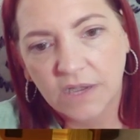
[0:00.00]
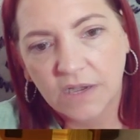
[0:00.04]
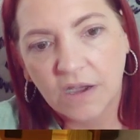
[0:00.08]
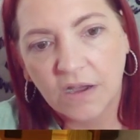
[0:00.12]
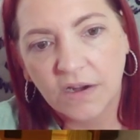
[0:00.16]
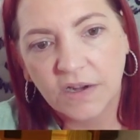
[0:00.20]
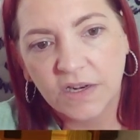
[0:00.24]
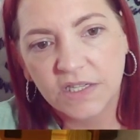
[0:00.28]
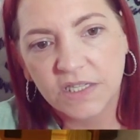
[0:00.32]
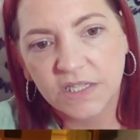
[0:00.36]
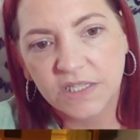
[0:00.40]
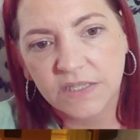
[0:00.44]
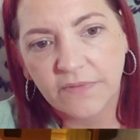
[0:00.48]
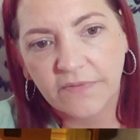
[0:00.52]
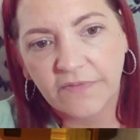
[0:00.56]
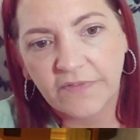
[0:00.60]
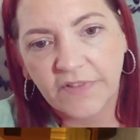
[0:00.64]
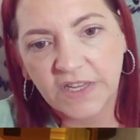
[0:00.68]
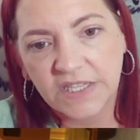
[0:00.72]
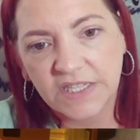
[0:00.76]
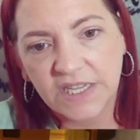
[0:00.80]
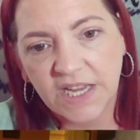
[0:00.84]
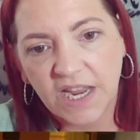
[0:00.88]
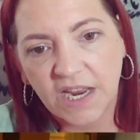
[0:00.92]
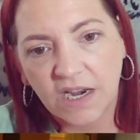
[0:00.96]
Well, it doesn't
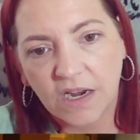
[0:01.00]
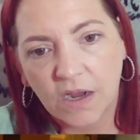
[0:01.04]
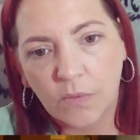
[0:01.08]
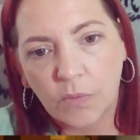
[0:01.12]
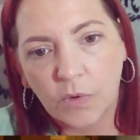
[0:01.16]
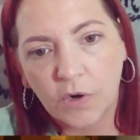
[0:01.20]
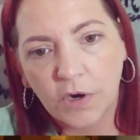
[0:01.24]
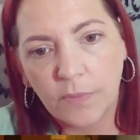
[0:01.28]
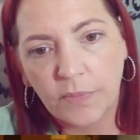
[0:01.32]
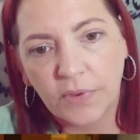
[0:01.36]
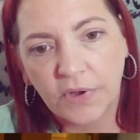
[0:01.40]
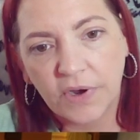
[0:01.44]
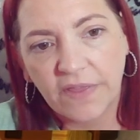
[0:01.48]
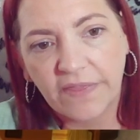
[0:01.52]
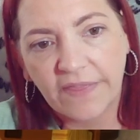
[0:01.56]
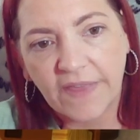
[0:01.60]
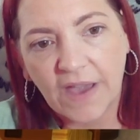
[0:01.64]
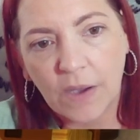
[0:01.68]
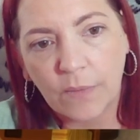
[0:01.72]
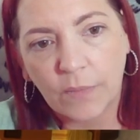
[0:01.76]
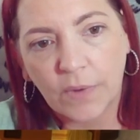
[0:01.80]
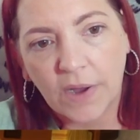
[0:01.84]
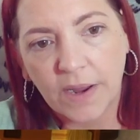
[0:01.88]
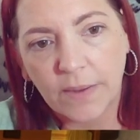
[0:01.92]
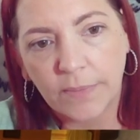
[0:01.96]
fit in. I want to put it
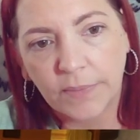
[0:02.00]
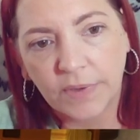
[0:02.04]
that way,